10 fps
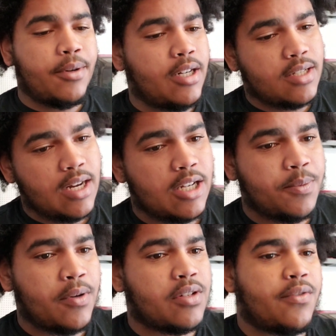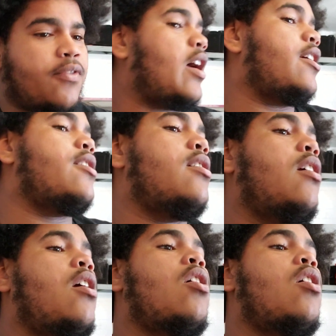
when it's not supposed to fire,